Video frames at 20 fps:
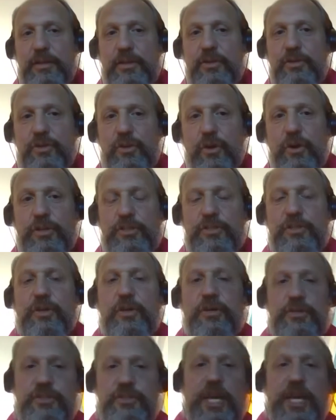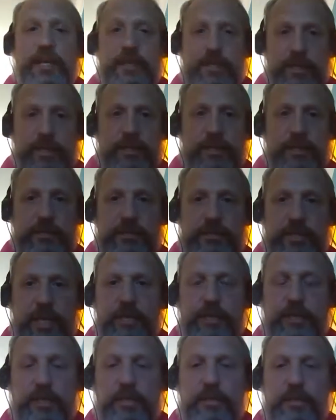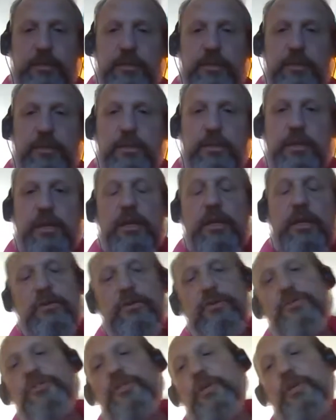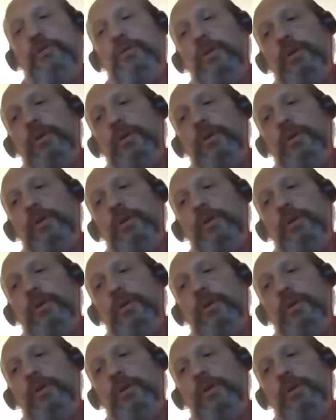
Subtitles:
not on technique. Also,